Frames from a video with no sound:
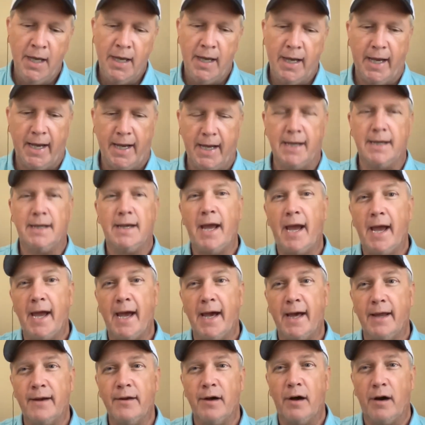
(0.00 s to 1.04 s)
and
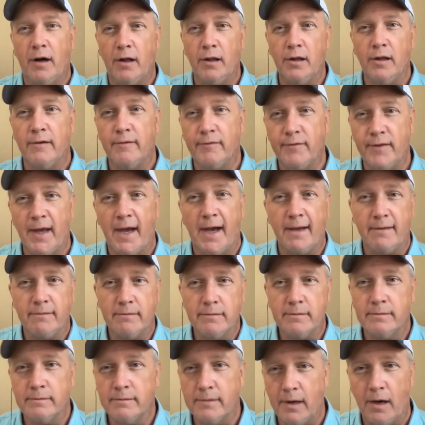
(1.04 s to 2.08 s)
had all of that
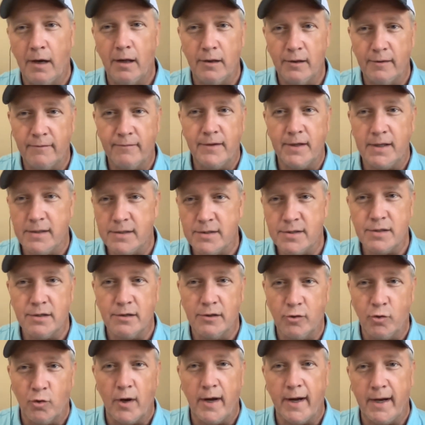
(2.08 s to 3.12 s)
all of these
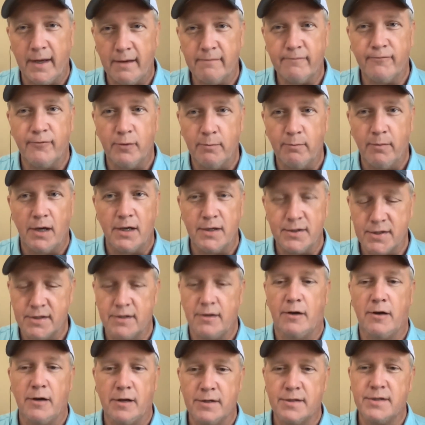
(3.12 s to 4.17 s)
great football
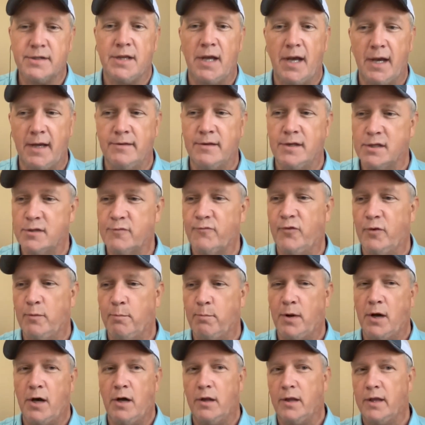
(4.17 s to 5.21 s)
stars signed this
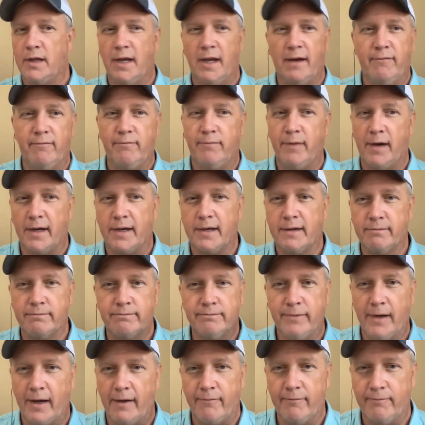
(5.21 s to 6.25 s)
football, and I've I, have
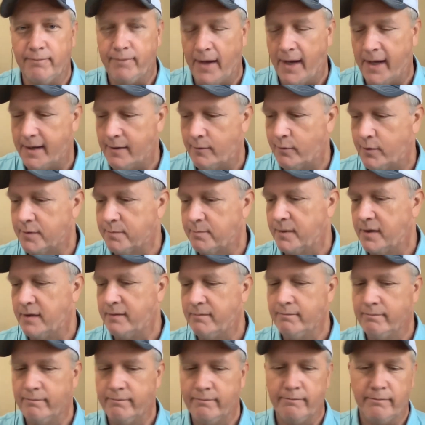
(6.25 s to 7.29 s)
i have had it with me
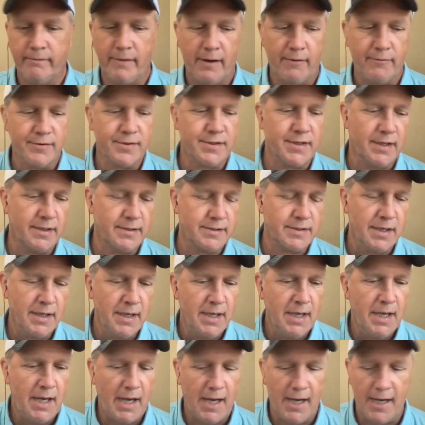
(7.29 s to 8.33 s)
ever since.
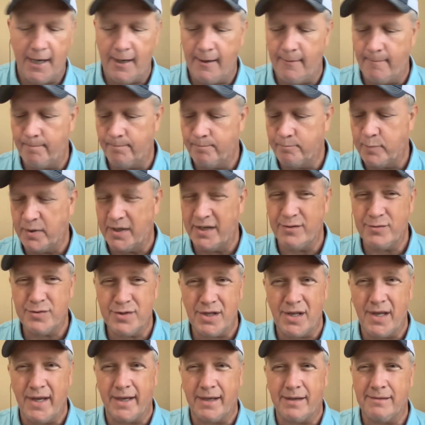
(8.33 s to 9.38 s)
Um, but it's
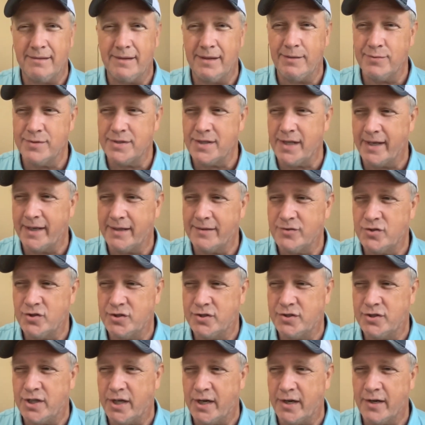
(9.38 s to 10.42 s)
like it was like
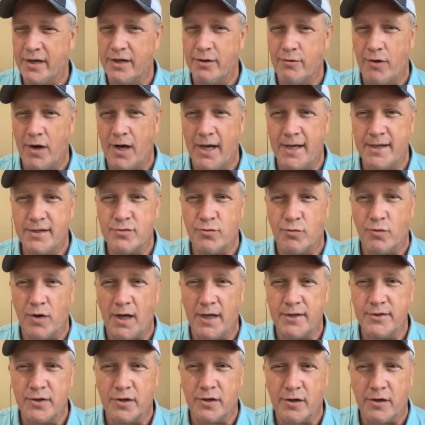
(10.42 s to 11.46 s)
Jerry Rice,
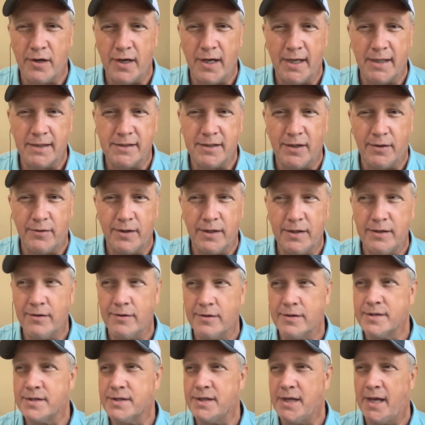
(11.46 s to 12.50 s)
Roger Craig, Tony
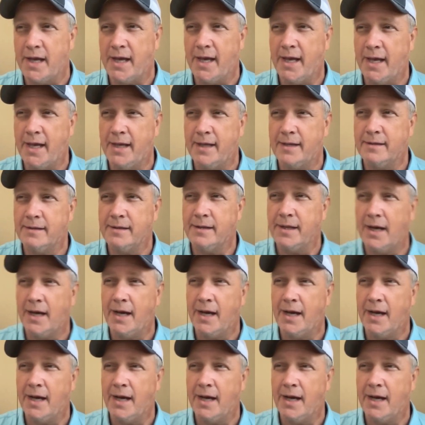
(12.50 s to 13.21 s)
Dorsett, oh, wow.